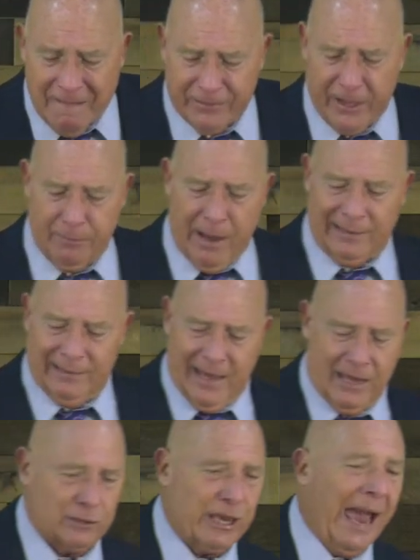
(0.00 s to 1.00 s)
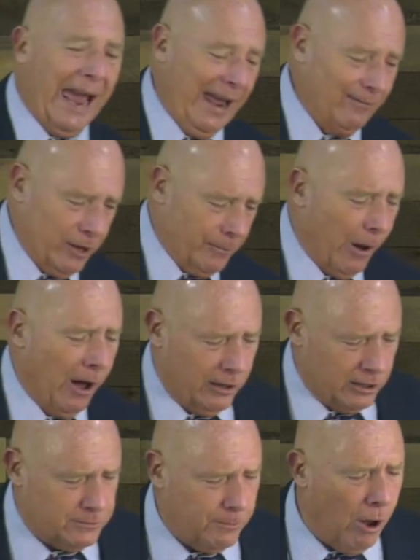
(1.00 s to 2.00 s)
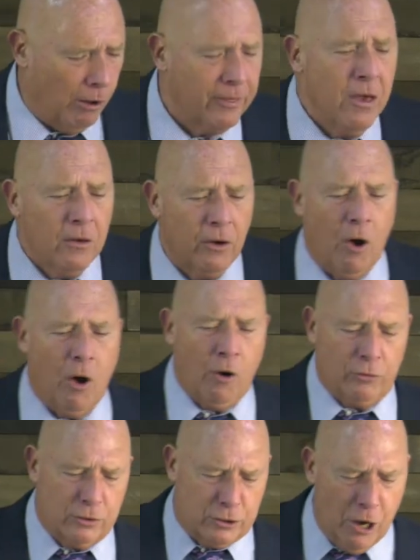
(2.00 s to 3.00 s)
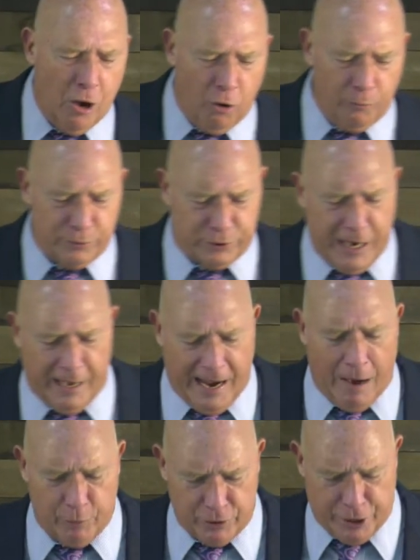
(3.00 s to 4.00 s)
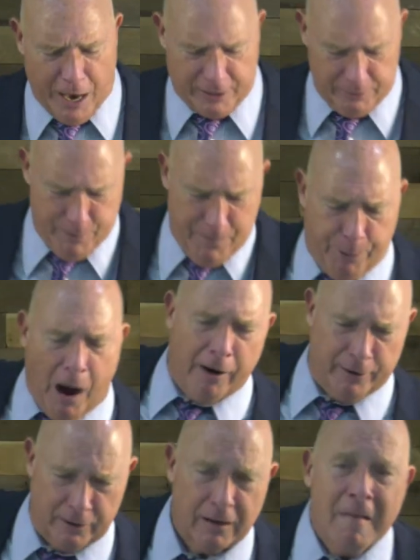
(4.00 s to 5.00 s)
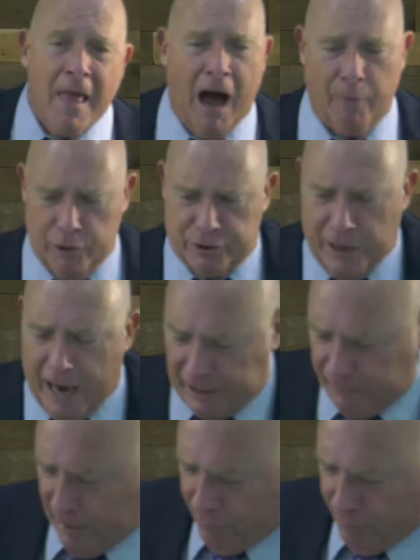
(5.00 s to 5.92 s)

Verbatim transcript: that might lay his hand upon us both. Oh, Job said, I wish I could be pardoned. I wish I could be